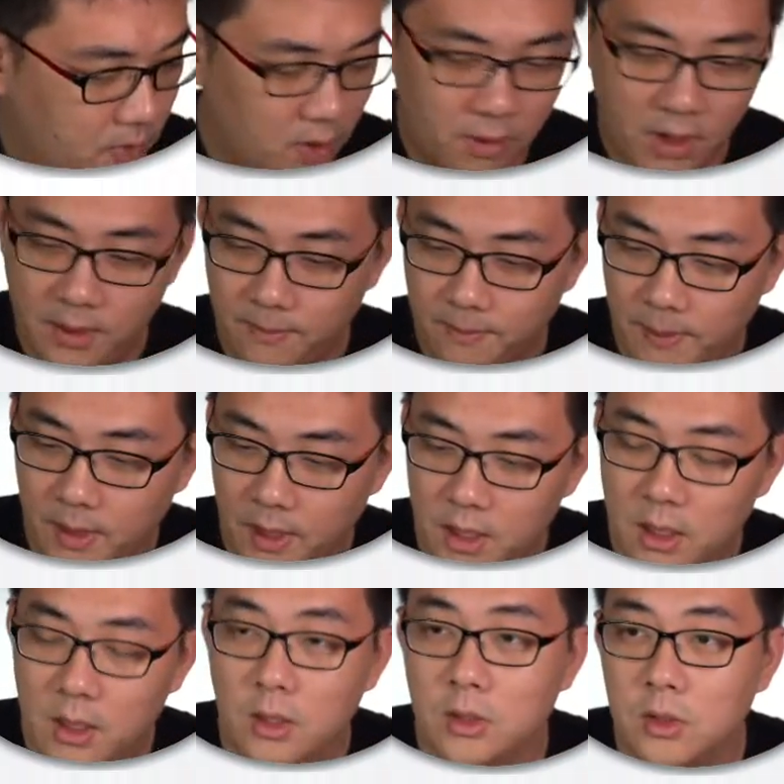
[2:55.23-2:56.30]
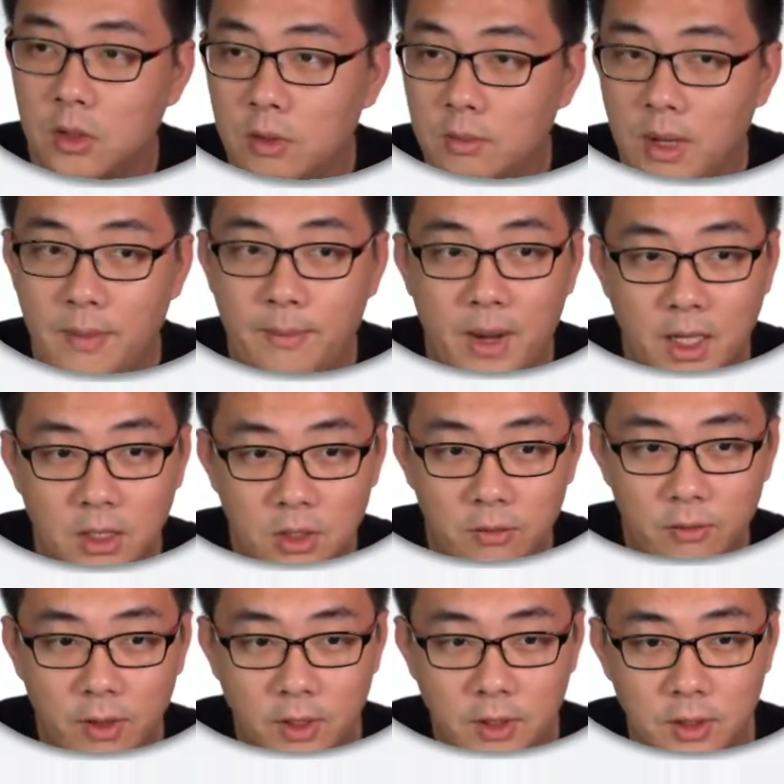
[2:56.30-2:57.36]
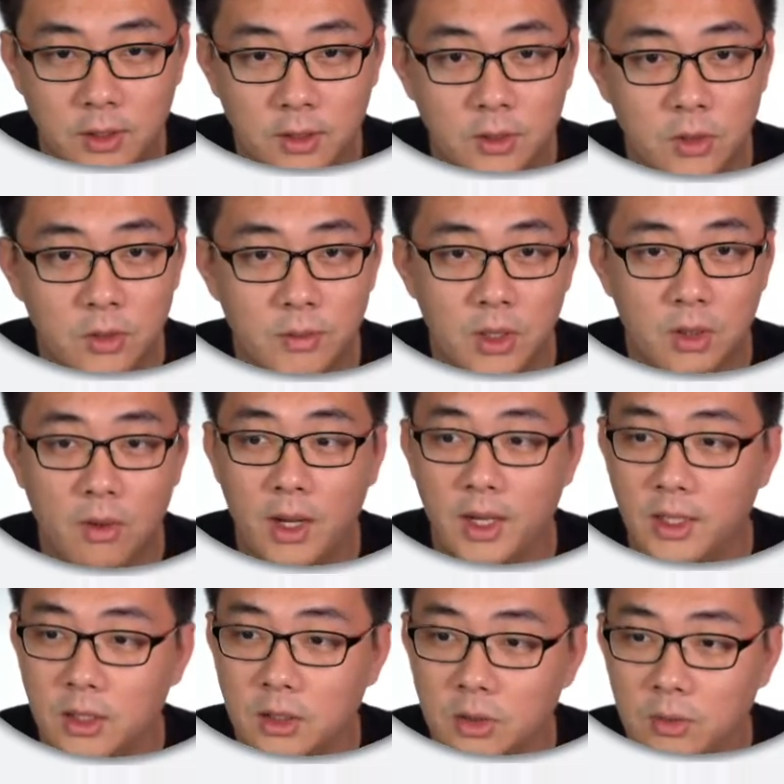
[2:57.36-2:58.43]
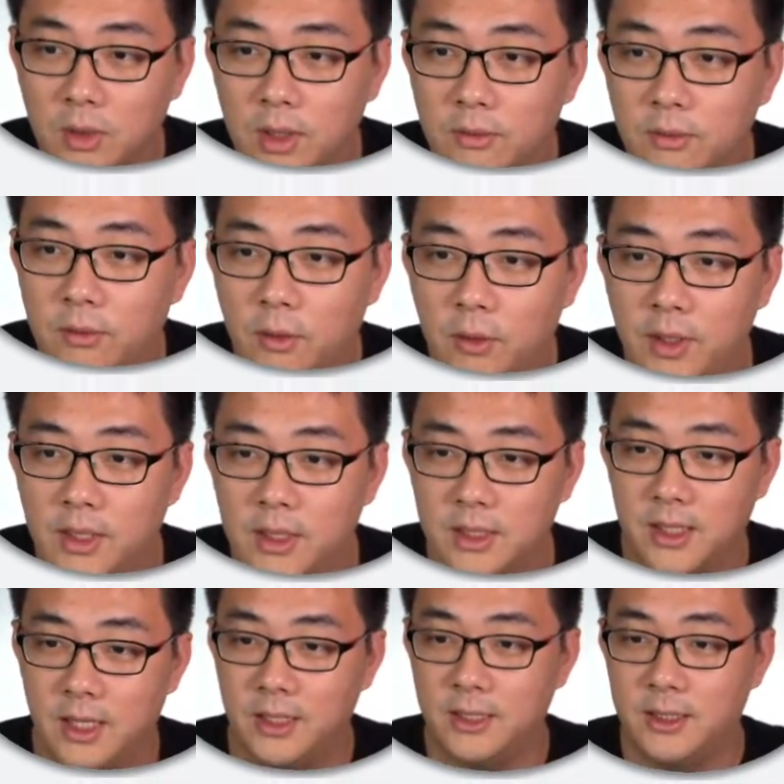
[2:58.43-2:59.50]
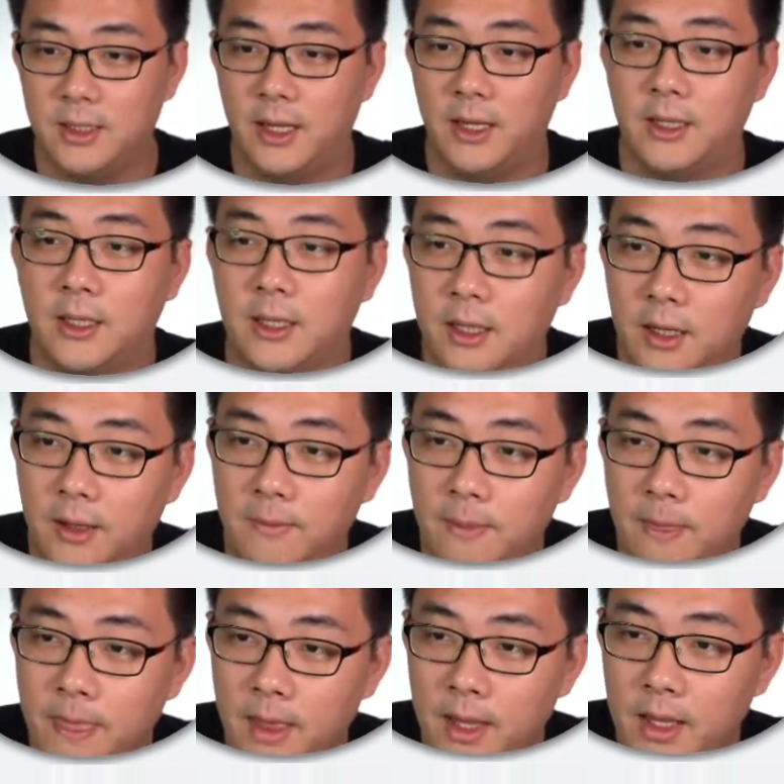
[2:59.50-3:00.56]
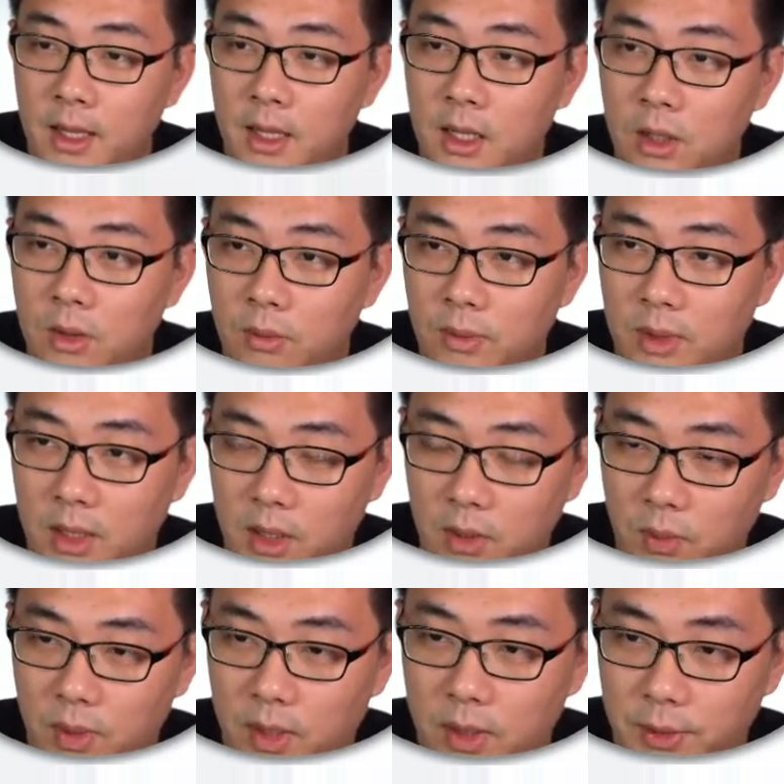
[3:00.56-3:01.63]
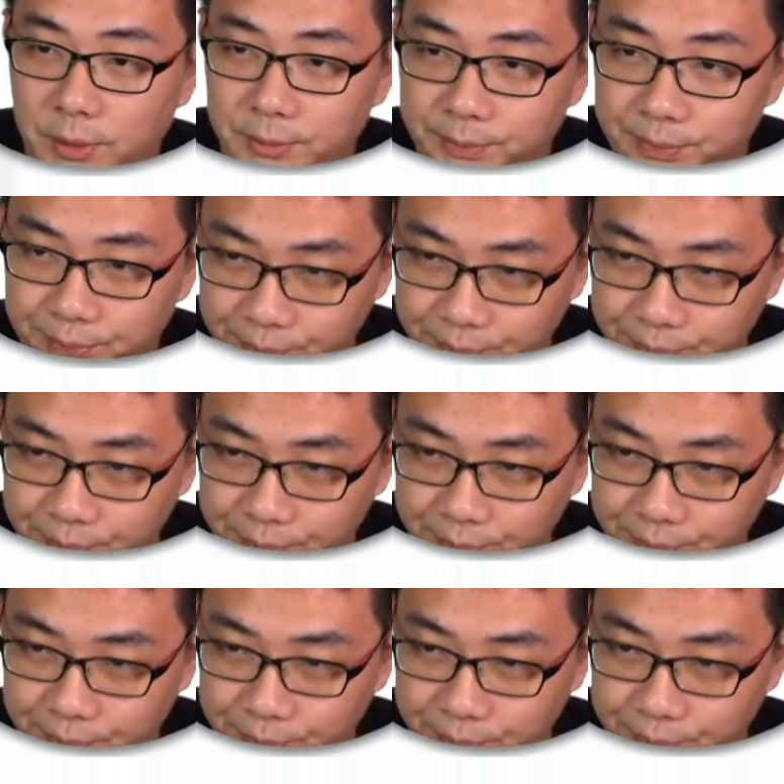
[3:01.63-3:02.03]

Alright, so by partial fraction should be quite straightforward in the sense that we will